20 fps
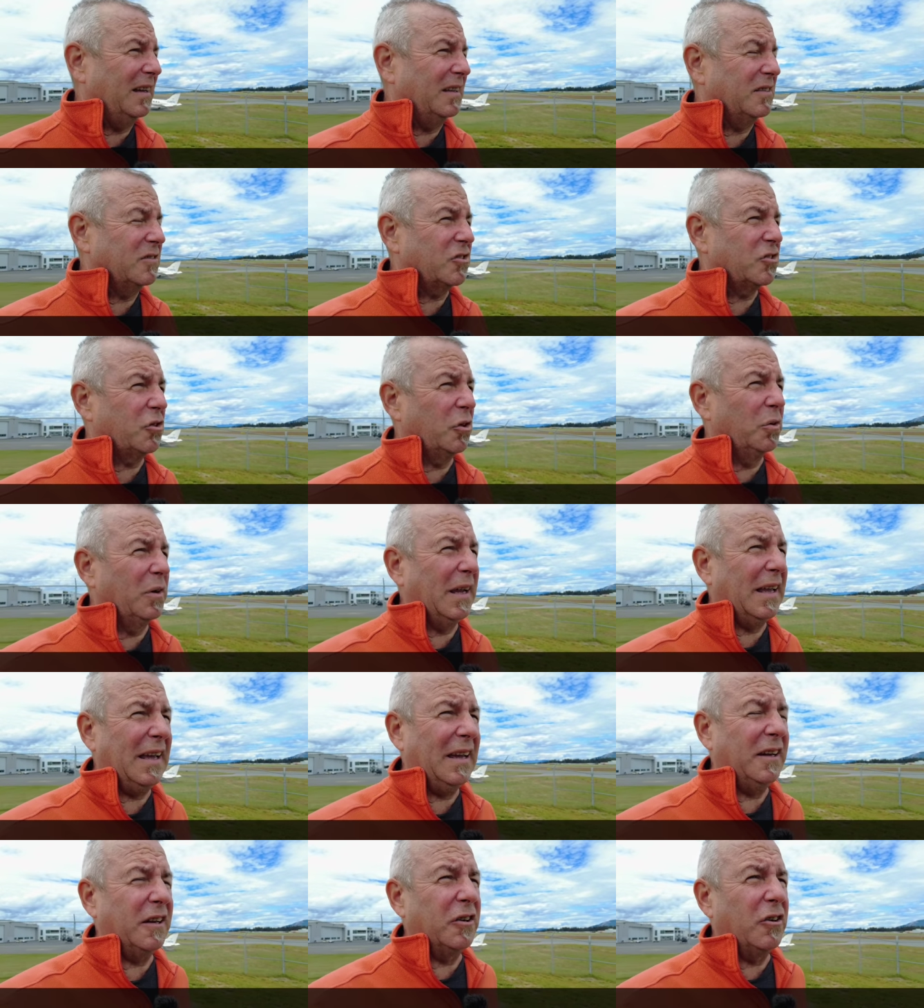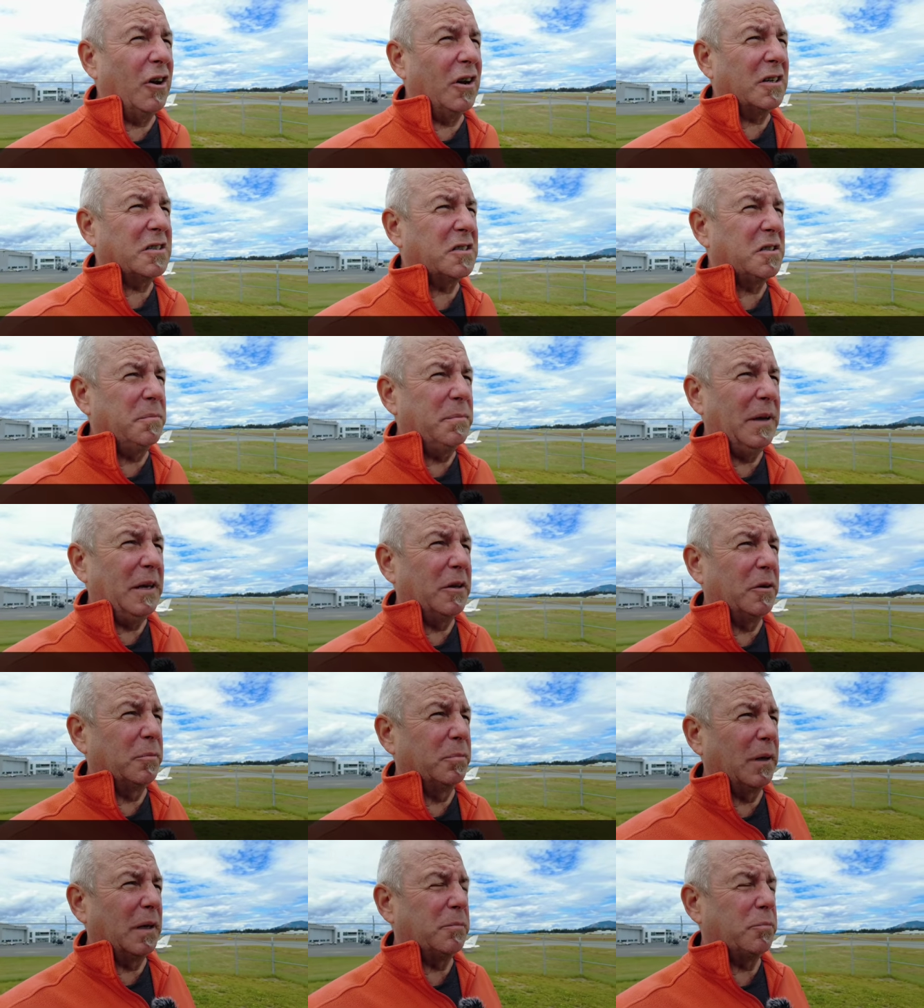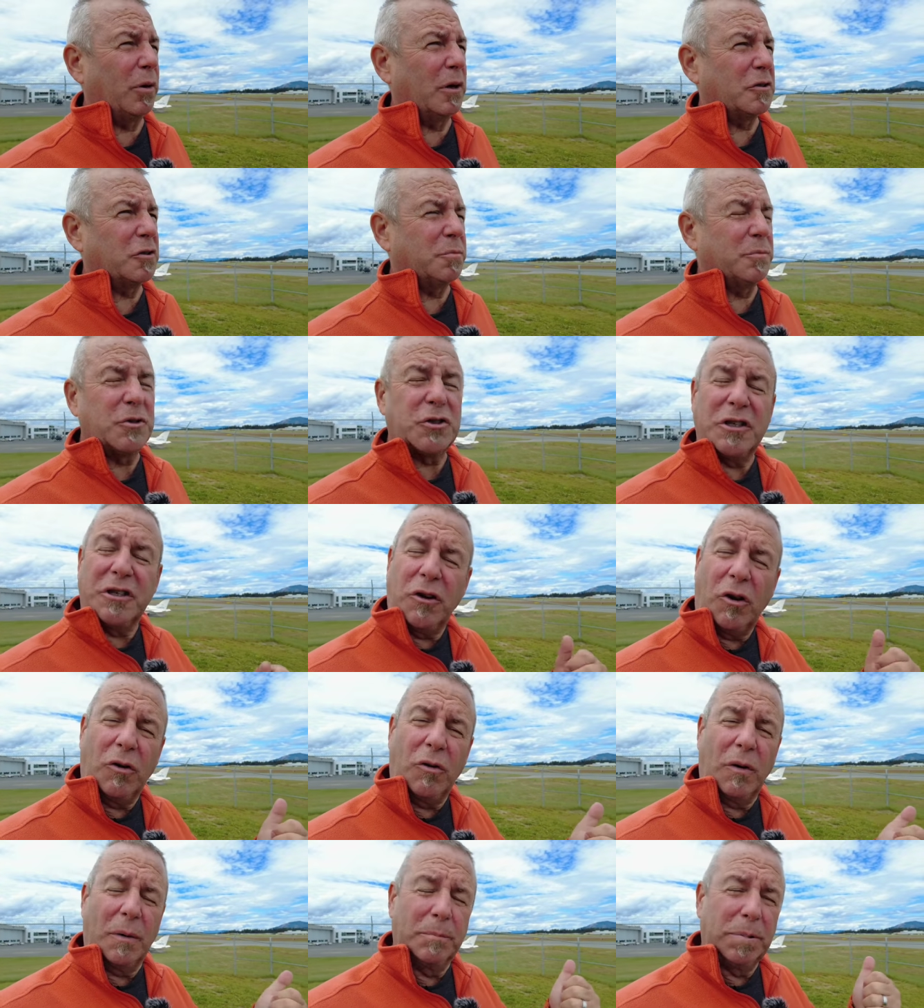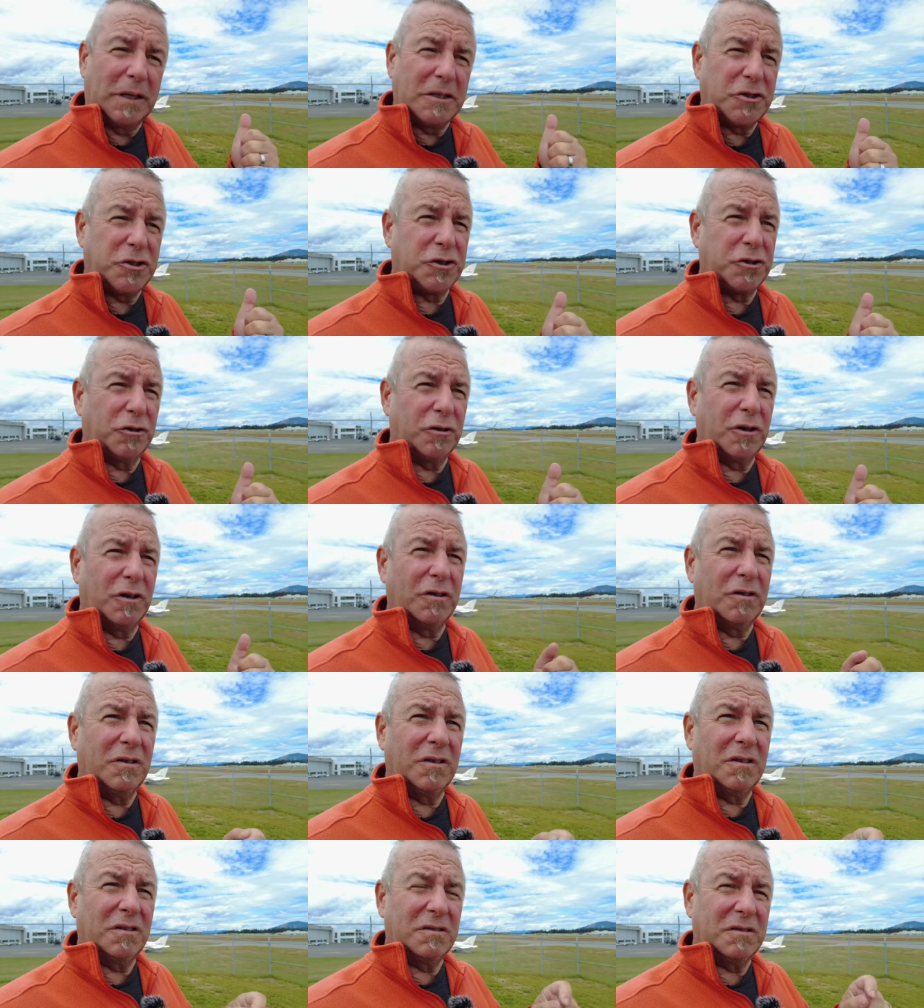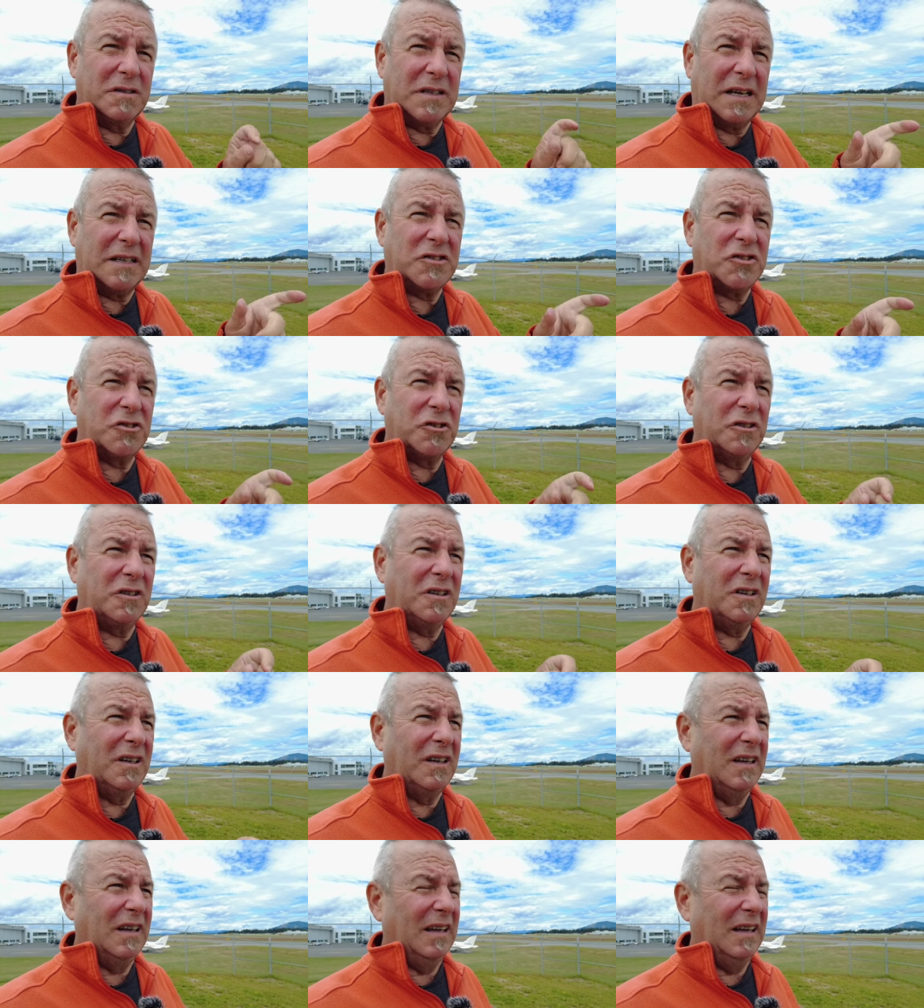So again, an oximeter, blood pressure machine, a blood sugar tester.